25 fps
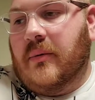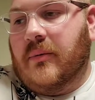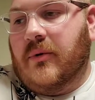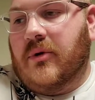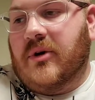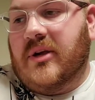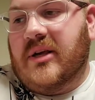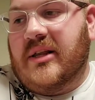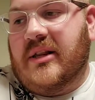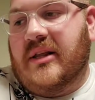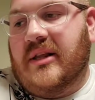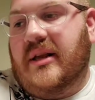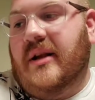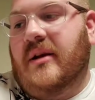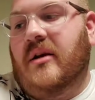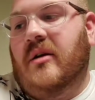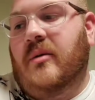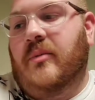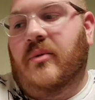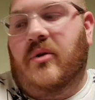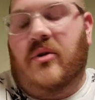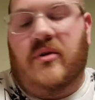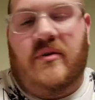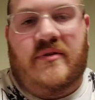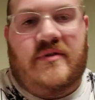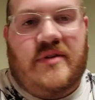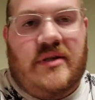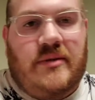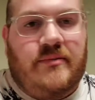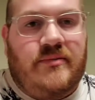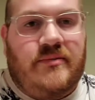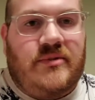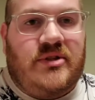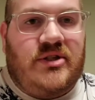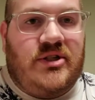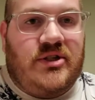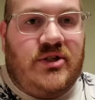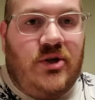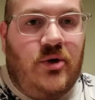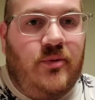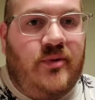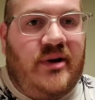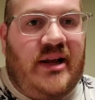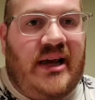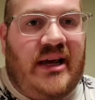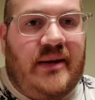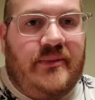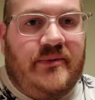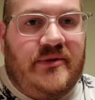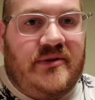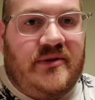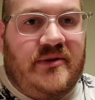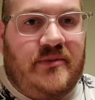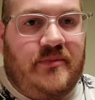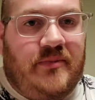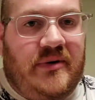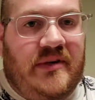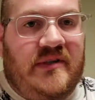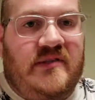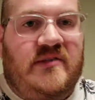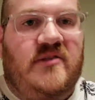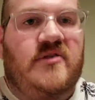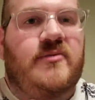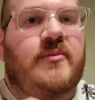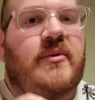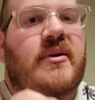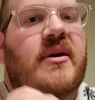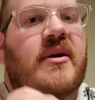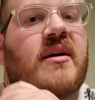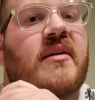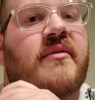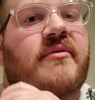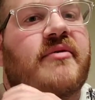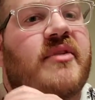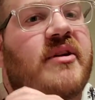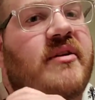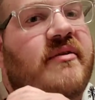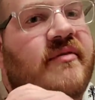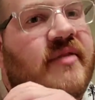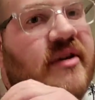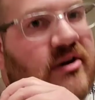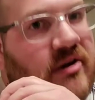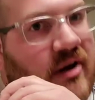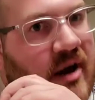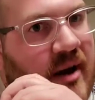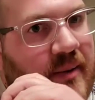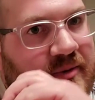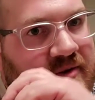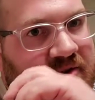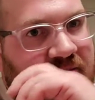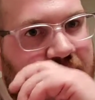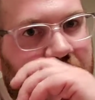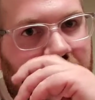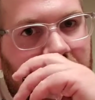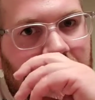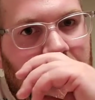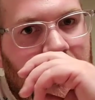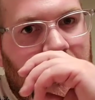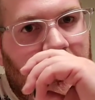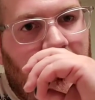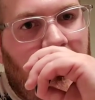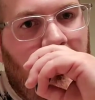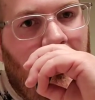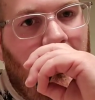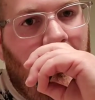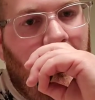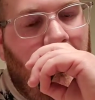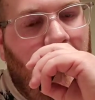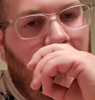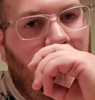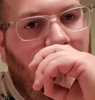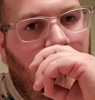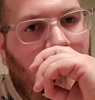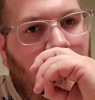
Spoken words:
I'm gonna get irritable if something stupid happens and pisses me off, like if I drop a spoon.